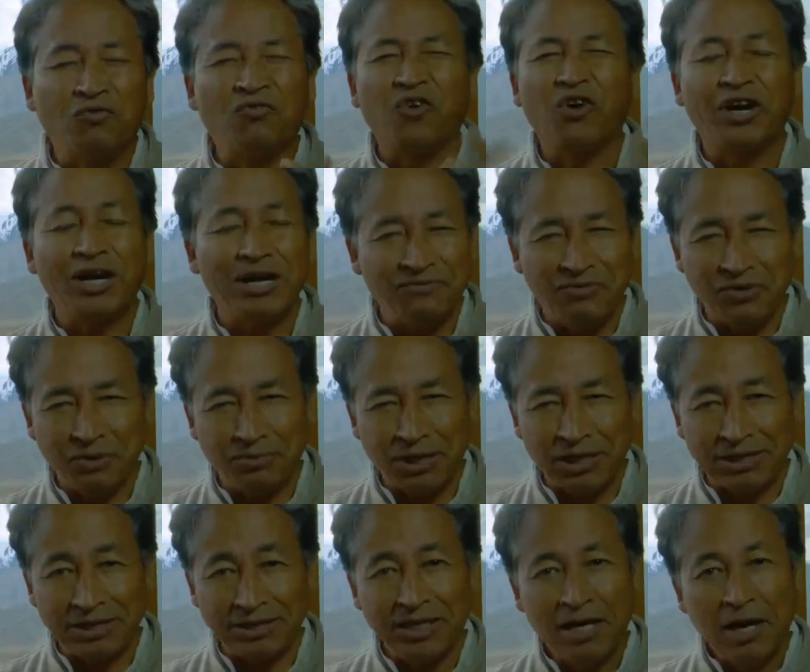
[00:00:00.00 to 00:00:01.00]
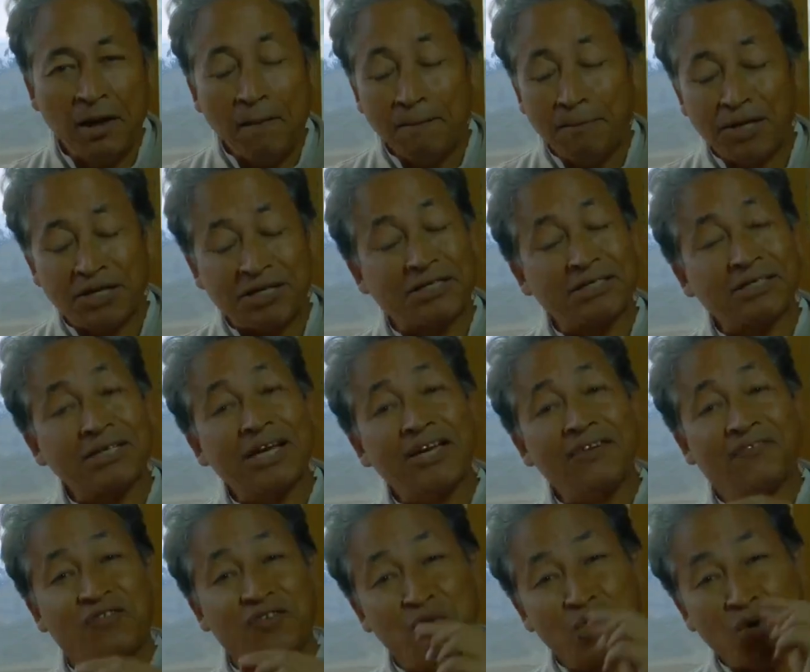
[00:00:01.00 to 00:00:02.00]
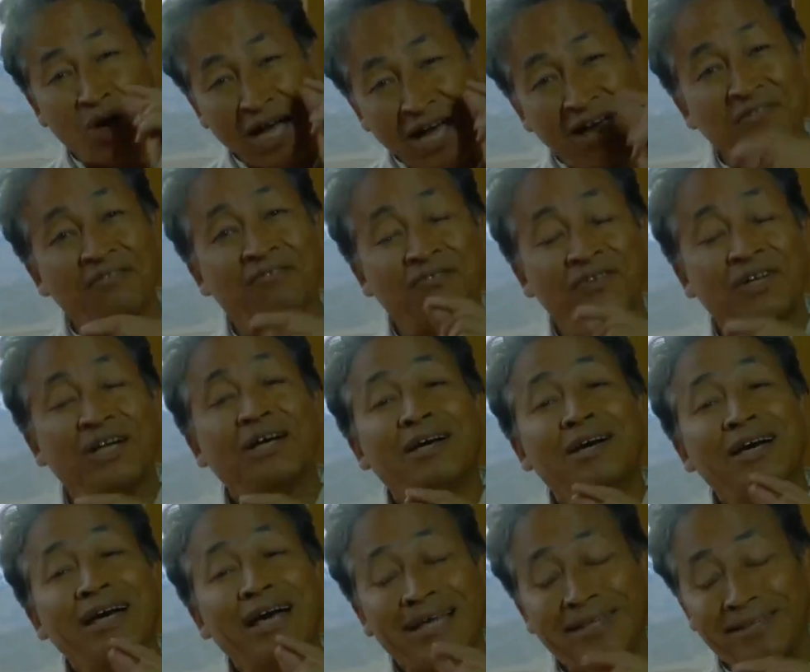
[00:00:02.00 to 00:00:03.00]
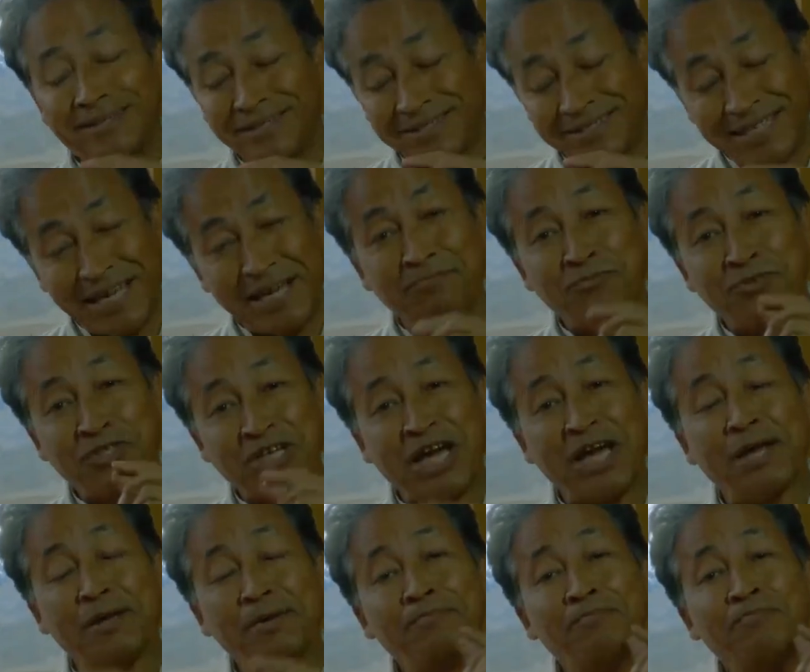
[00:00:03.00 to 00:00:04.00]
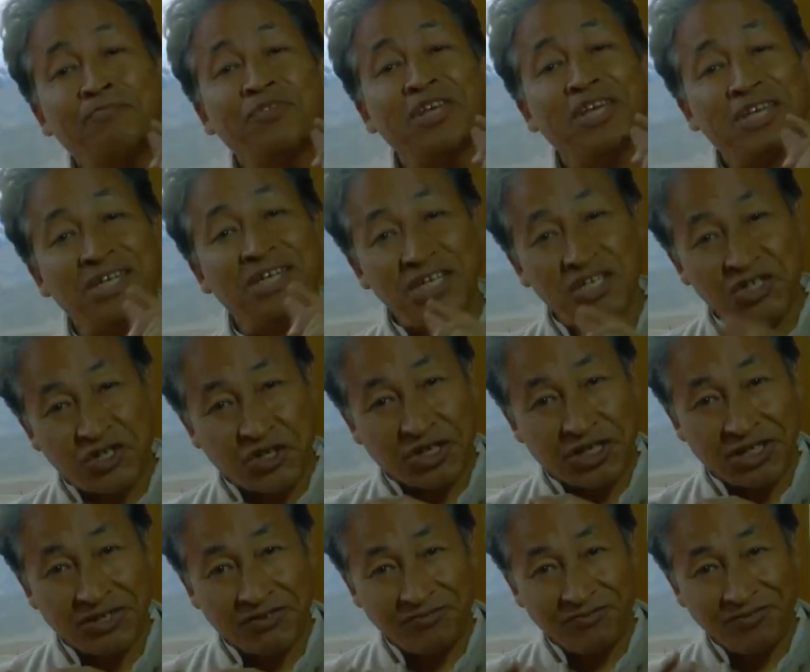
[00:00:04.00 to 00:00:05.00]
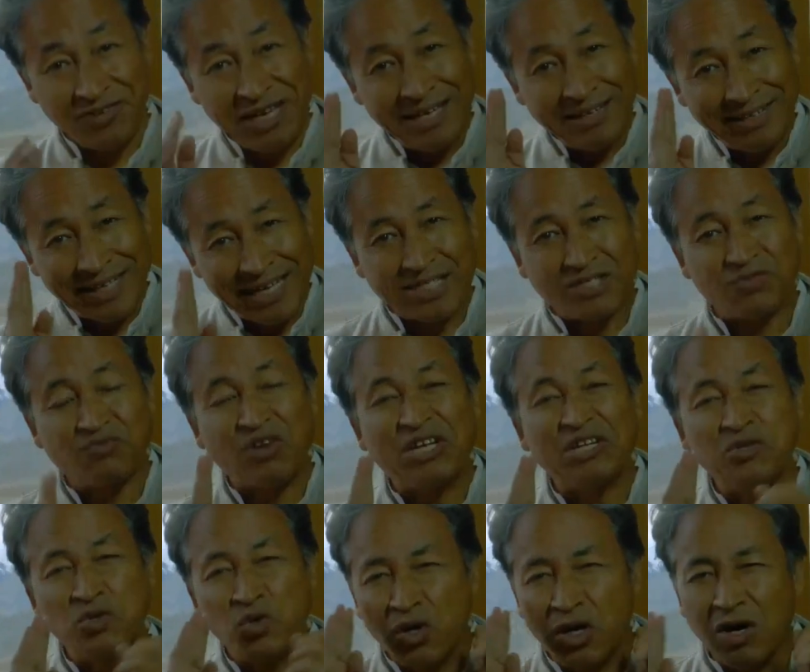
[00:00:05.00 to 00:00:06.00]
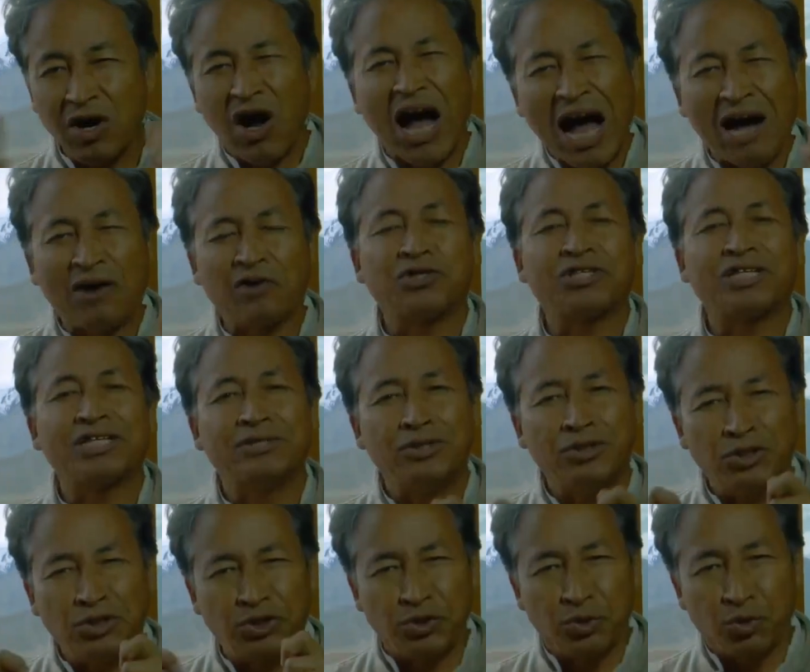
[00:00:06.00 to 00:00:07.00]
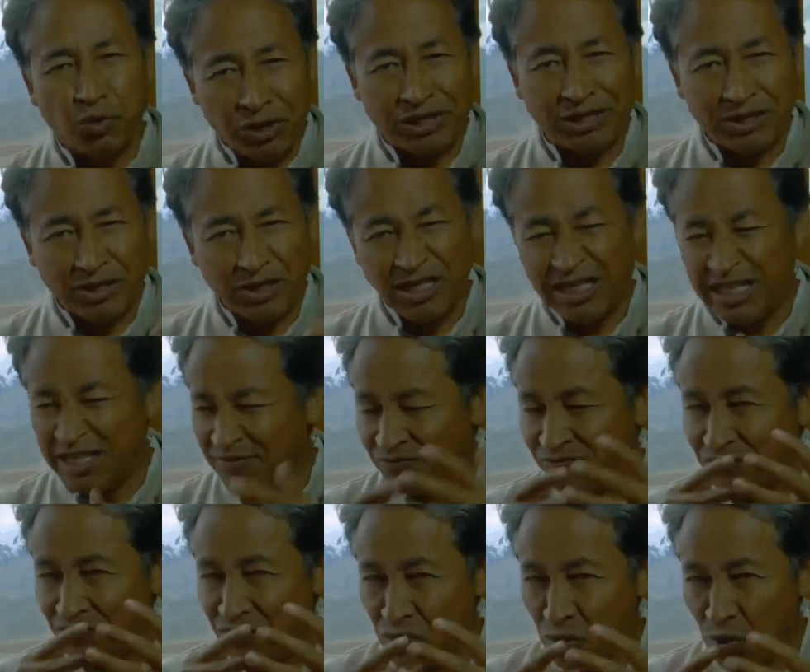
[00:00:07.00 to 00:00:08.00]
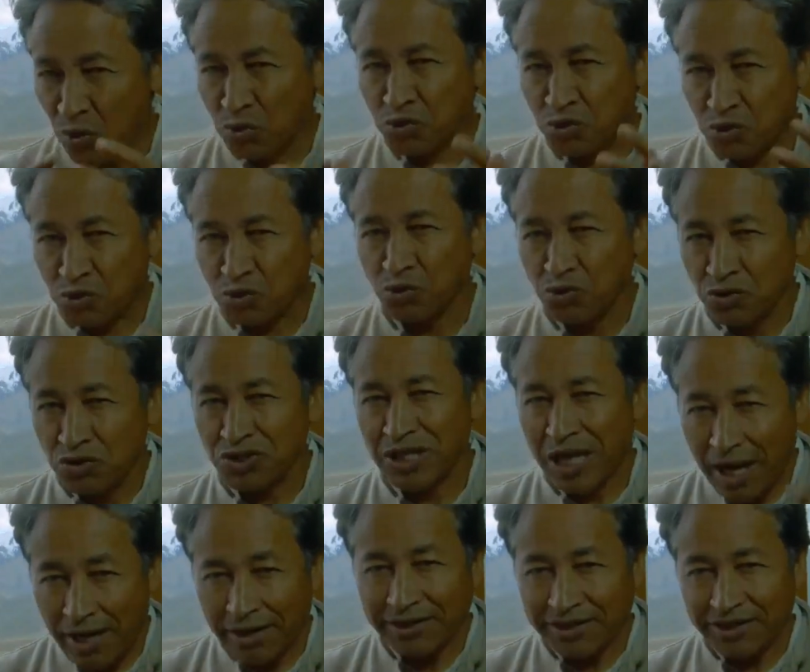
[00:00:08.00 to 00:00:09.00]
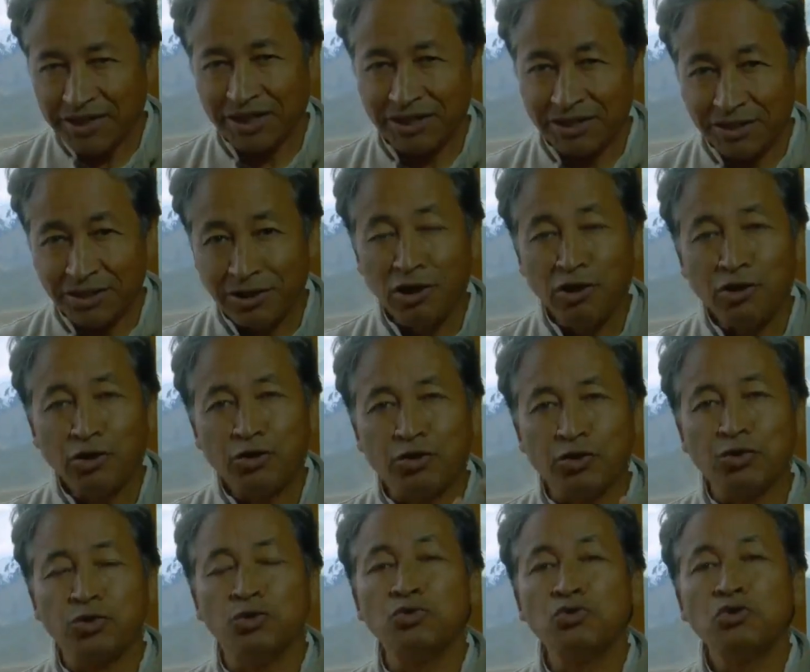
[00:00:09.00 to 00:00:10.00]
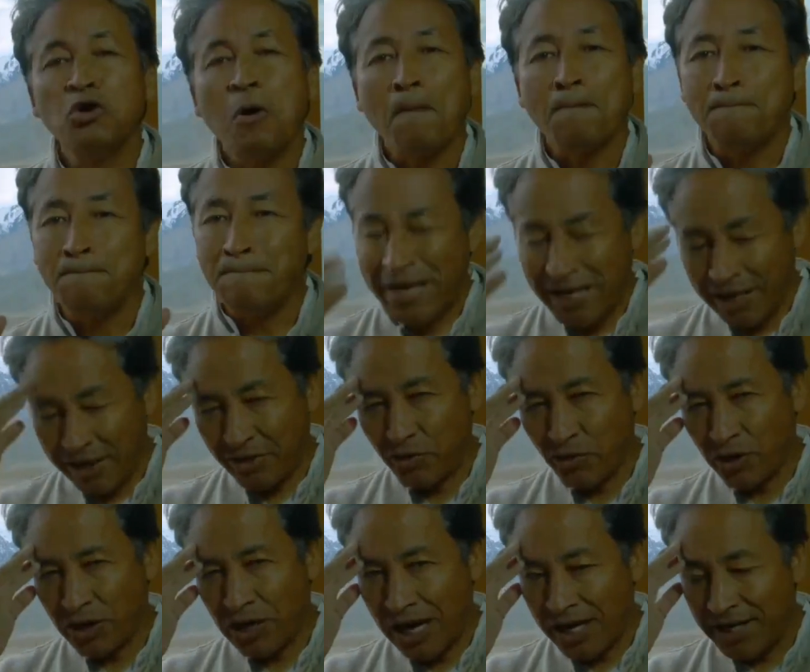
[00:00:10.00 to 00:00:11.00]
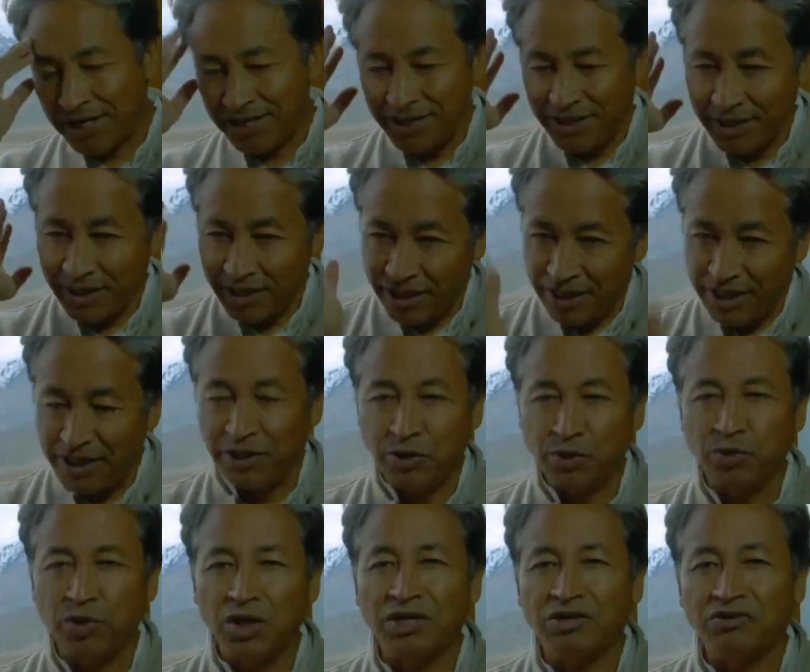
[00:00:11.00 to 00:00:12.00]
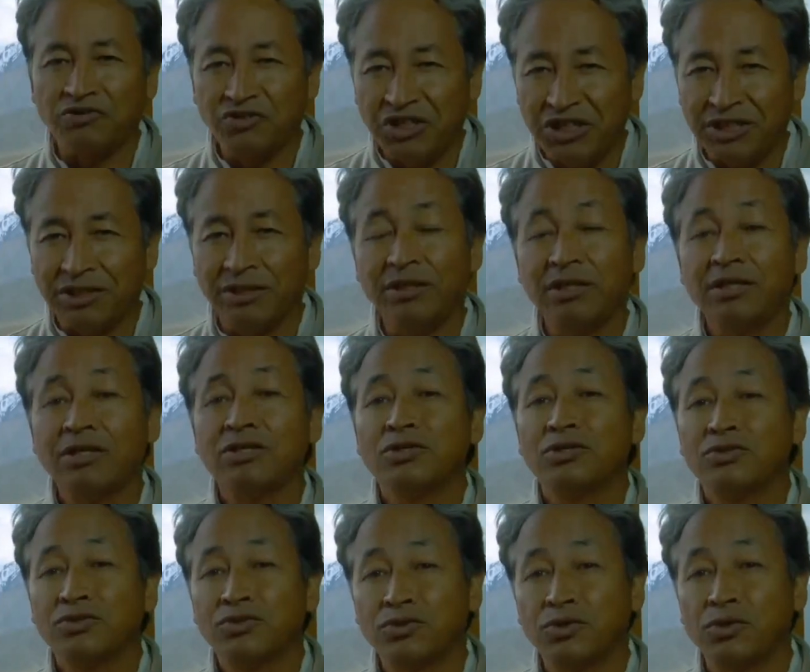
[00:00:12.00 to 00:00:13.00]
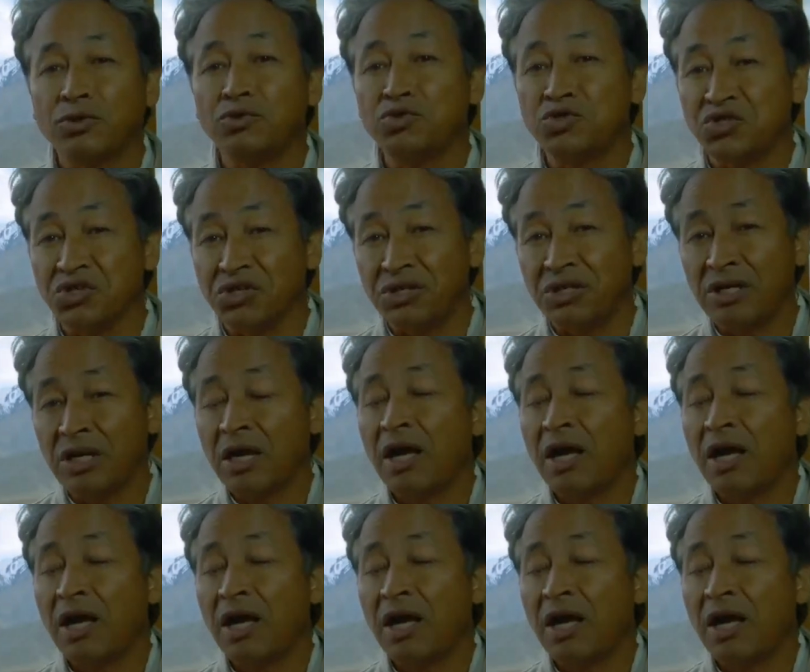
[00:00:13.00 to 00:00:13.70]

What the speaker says: for everybody. But if you have at the same time initiative, that's when you go out and do it. Leave no stones unturned to make your idea into a real solution